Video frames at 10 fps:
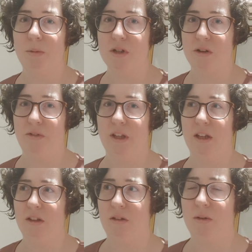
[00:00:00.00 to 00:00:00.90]
which I
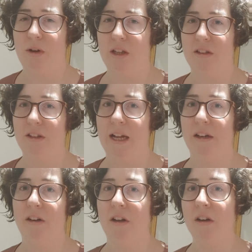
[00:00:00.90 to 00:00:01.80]
think is quite a
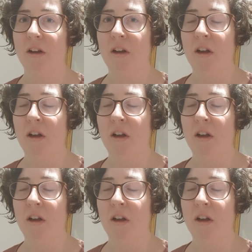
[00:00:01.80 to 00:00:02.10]
standard.